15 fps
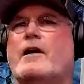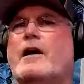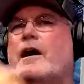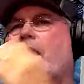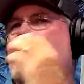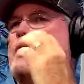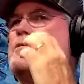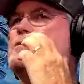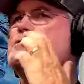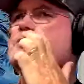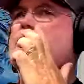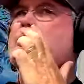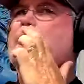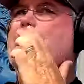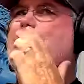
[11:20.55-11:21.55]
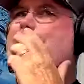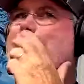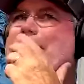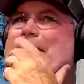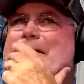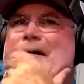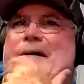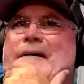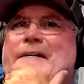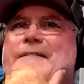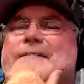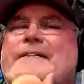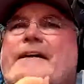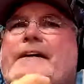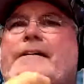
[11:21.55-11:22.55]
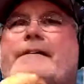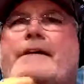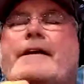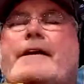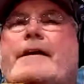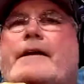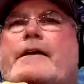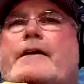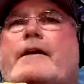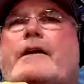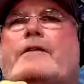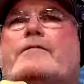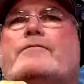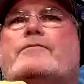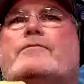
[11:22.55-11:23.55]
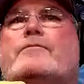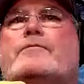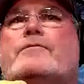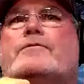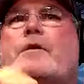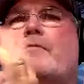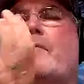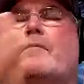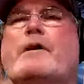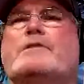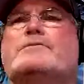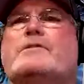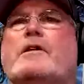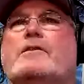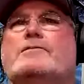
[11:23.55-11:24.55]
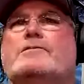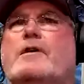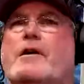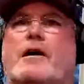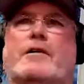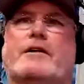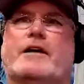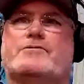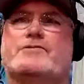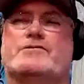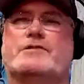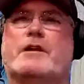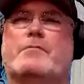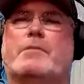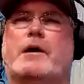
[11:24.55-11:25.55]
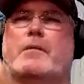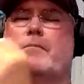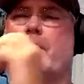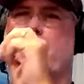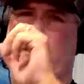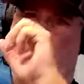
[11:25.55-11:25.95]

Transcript: I would say, yeah, honestly, and some of my songs are not just hip hop, but